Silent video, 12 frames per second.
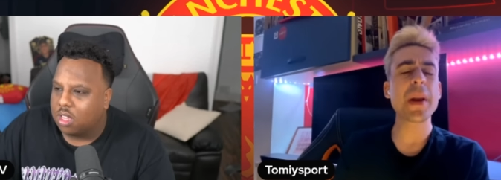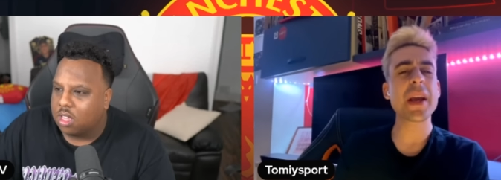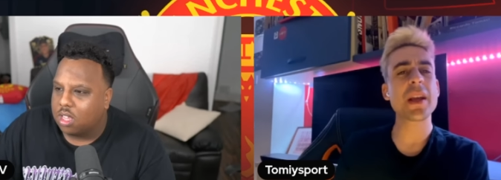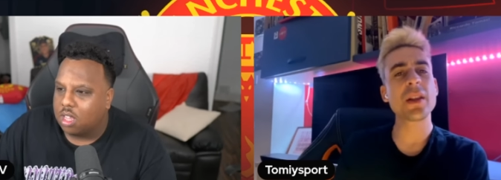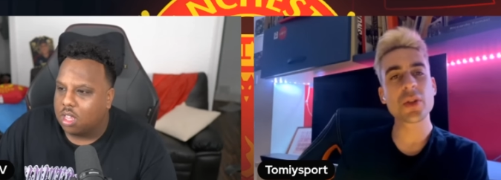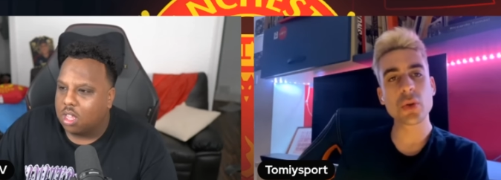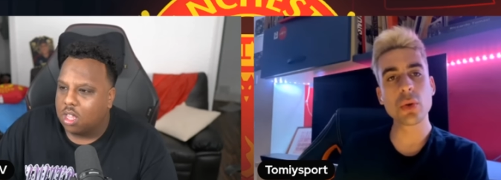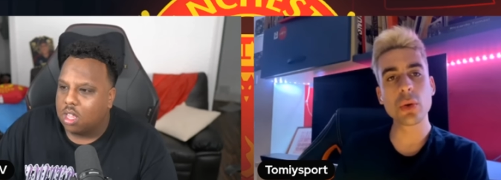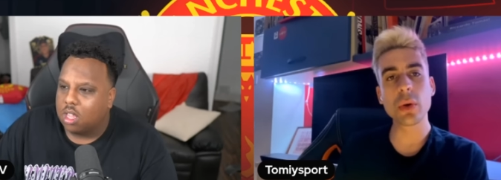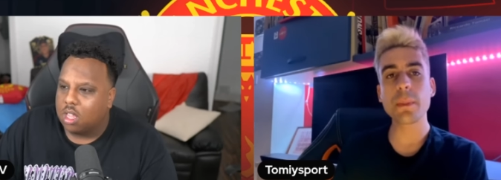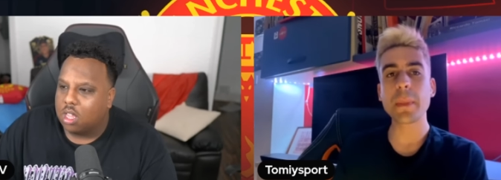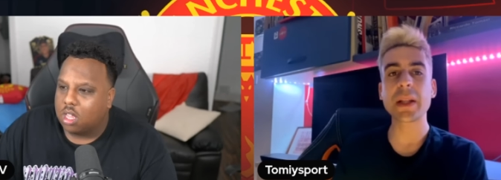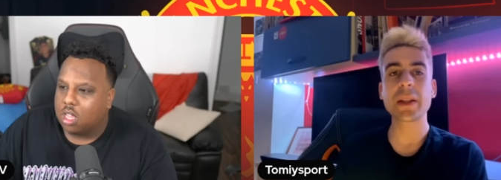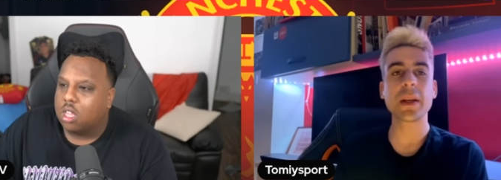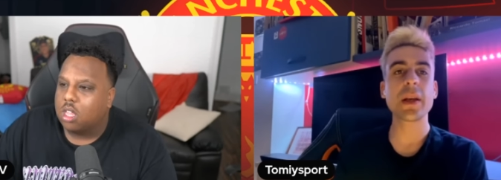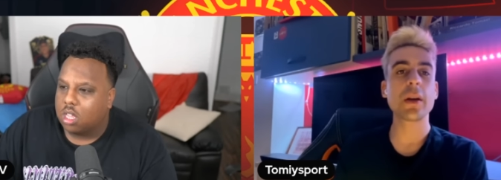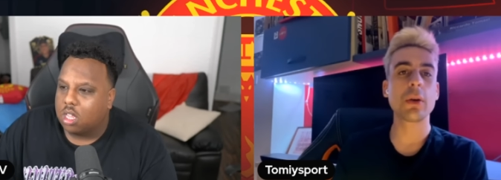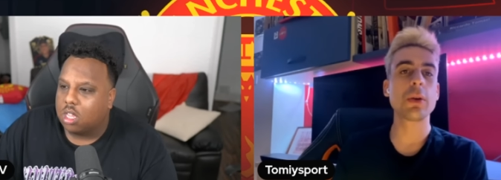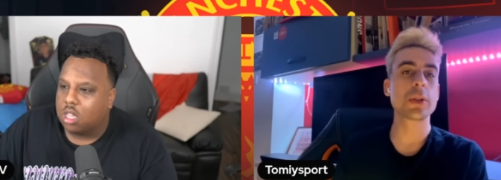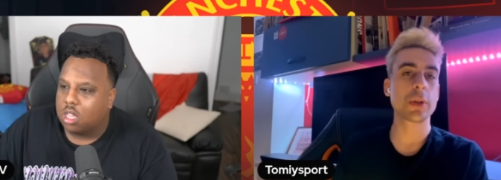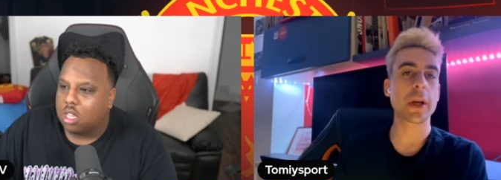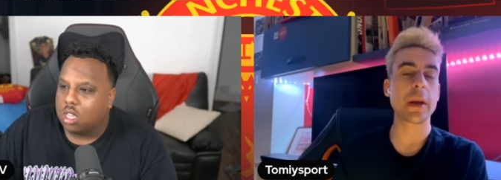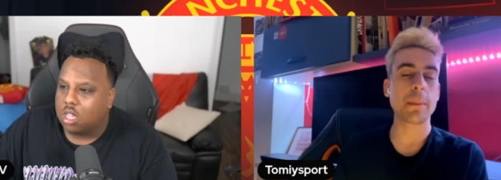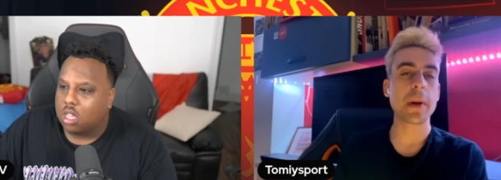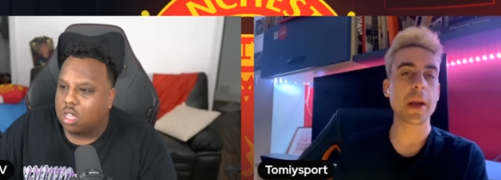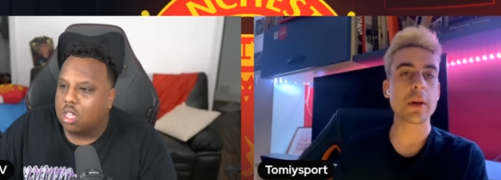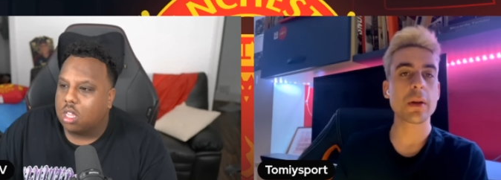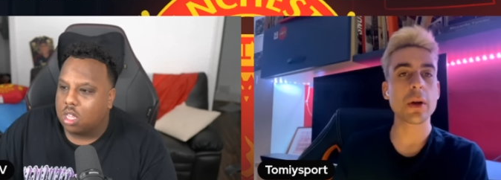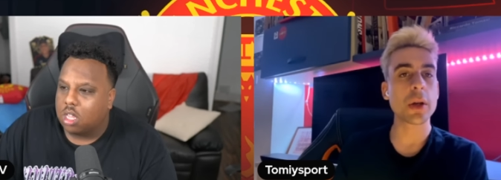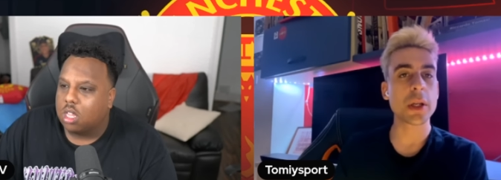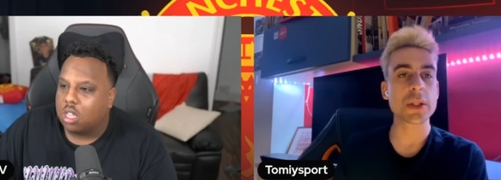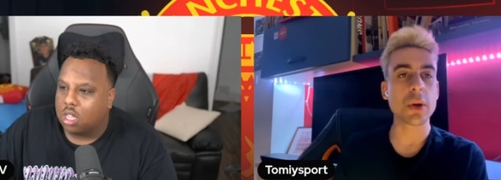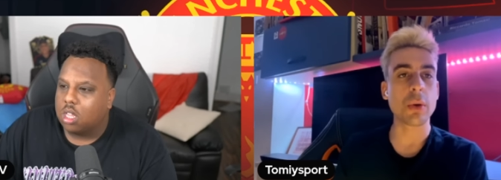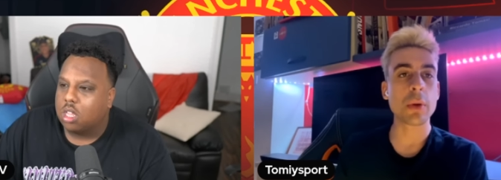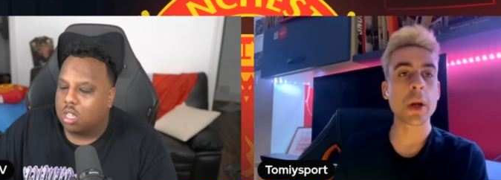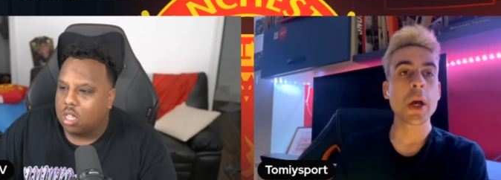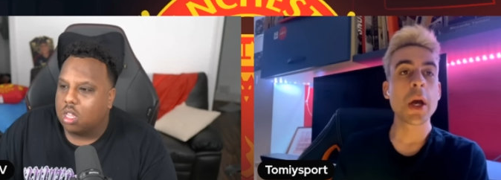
Speaker 1: play in two, but he also can play in, on his own.